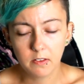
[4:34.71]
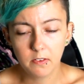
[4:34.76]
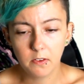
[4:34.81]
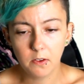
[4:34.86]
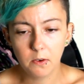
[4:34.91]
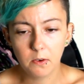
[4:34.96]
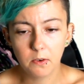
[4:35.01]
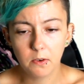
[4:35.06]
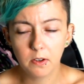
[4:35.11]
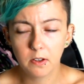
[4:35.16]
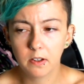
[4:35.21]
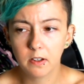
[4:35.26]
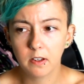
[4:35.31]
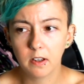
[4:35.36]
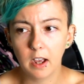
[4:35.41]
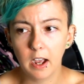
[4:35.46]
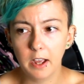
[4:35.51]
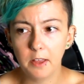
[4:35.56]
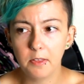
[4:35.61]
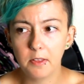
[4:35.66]
So
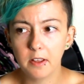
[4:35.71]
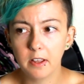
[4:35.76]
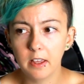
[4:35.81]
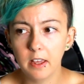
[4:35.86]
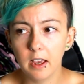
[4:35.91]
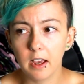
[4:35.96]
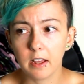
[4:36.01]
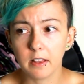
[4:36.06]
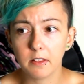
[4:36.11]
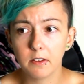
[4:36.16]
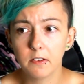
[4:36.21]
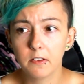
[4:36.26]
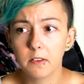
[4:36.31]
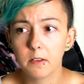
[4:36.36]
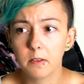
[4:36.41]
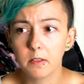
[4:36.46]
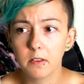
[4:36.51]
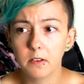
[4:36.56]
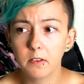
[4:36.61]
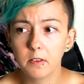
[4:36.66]
I think, yeah, there's
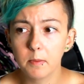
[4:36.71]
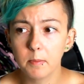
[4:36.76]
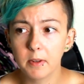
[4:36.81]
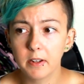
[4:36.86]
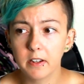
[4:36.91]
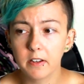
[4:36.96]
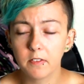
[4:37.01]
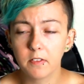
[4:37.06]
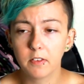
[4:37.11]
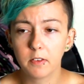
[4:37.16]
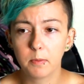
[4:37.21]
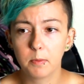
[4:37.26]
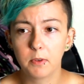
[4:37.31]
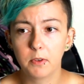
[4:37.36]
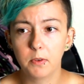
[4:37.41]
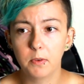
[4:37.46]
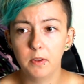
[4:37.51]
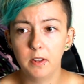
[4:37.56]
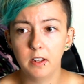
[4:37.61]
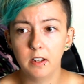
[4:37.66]
a big difference
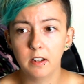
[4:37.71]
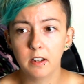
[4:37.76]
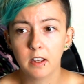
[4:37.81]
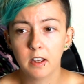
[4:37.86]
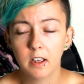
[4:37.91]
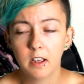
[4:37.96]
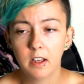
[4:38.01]
between,